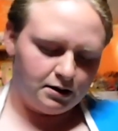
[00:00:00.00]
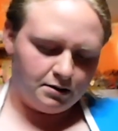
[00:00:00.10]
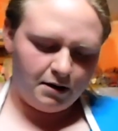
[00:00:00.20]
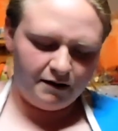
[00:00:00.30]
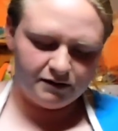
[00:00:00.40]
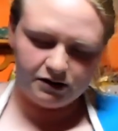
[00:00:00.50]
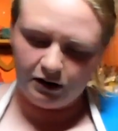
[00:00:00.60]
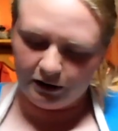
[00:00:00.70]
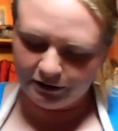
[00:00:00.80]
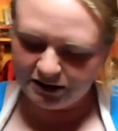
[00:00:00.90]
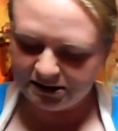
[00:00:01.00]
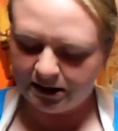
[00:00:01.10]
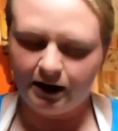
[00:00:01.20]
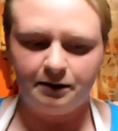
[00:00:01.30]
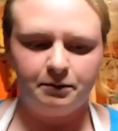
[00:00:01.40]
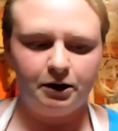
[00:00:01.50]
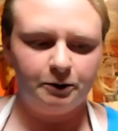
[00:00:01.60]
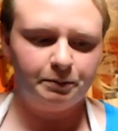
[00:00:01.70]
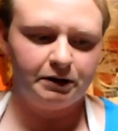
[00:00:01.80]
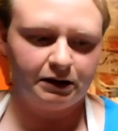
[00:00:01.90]
Having the hardest time
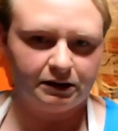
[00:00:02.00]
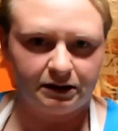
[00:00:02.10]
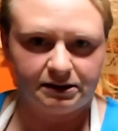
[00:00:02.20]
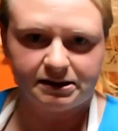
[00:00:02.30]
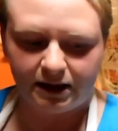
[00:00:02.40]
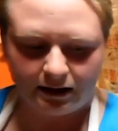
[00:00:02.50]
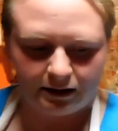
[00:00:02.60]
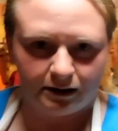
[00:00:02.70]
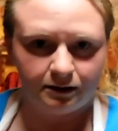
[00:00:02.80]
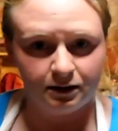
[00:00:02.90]
opening things lately.